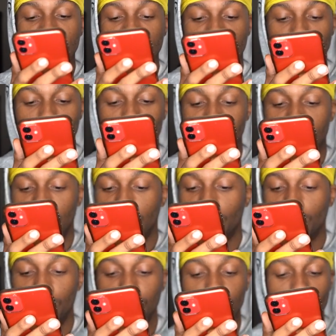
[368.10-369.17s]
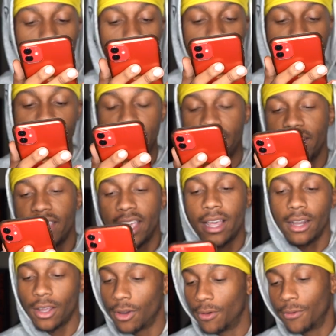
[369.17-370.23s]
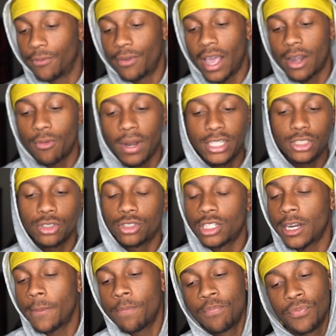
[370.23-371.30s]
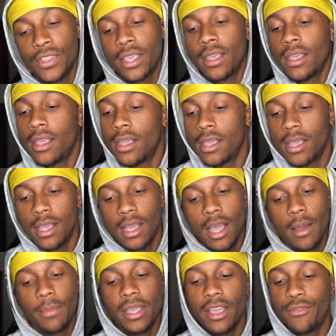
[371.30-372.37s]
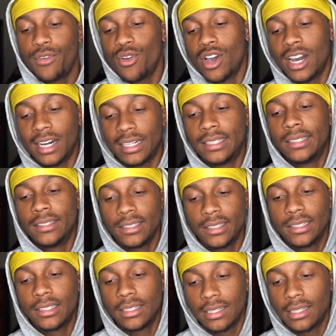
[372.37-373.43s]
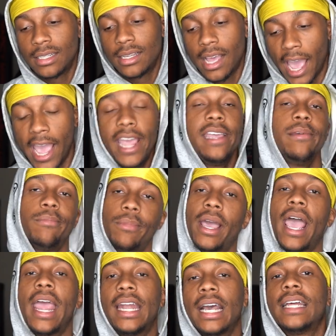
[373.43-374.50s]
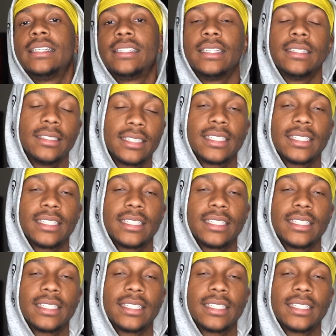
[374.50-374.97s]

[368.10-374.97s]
cleats with the little, you know, pink and yellow. If I had a Rachel Drip, I'll give you a 8 out of 10,